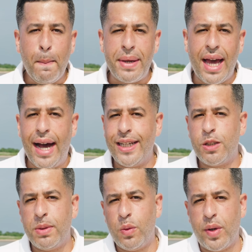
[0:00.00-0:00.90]

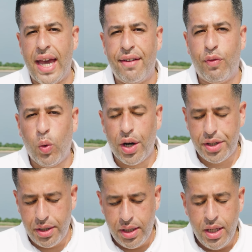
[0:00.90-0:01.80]
Behind me, we have
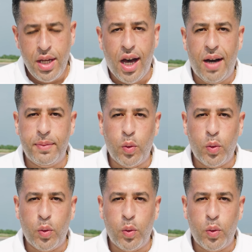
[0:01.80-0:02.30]
water. Um,